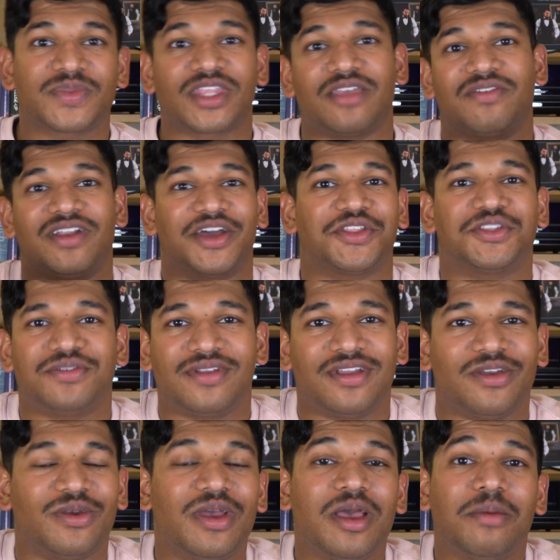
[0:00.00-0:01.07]
If you like this
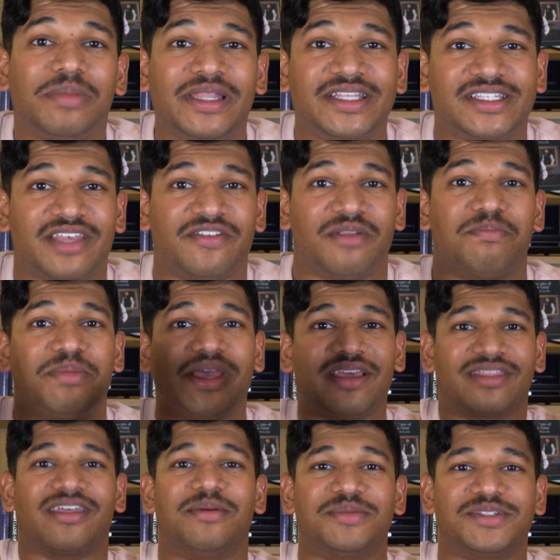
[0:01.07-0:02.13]
video, please give it a
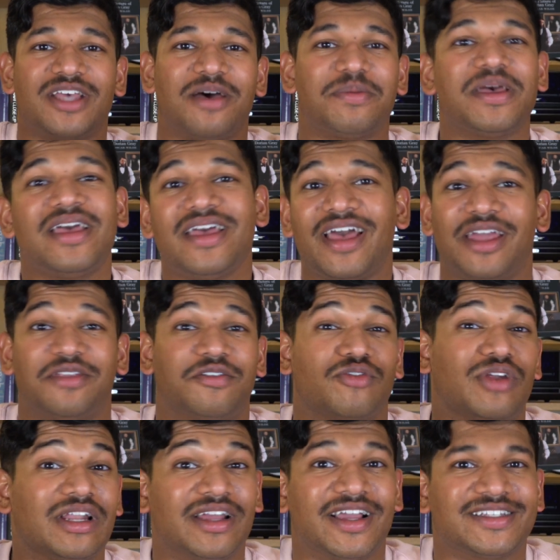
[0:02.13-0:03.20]
big thumbs up, and if you
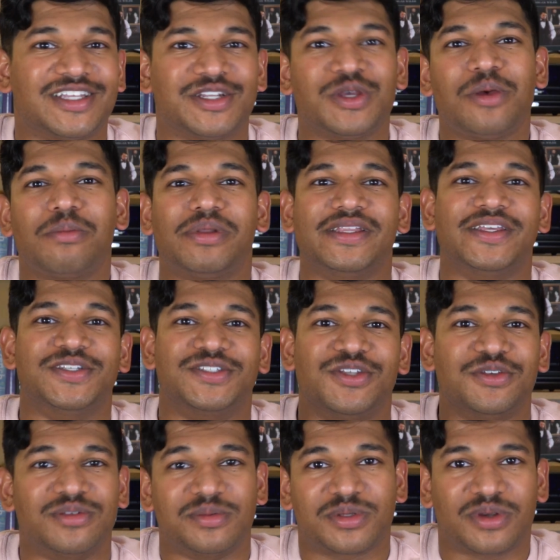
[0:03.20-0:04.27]
really liked it, please
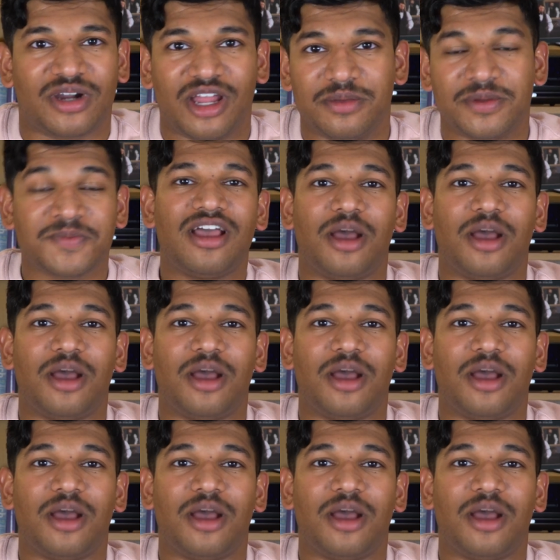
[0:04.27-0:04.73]
do subscribe.